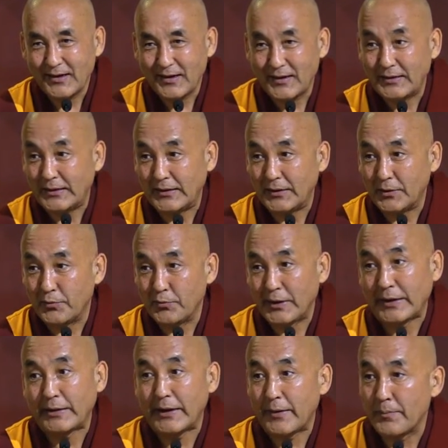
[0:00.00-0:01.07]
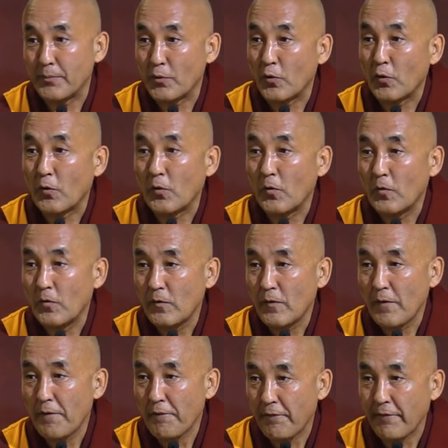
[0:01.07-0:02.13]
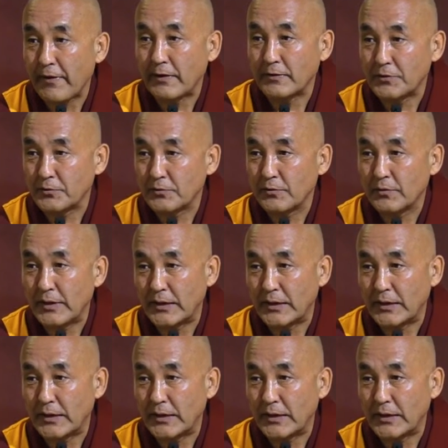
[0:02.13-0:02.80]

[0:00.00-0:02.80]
I think we can have more faith, you know,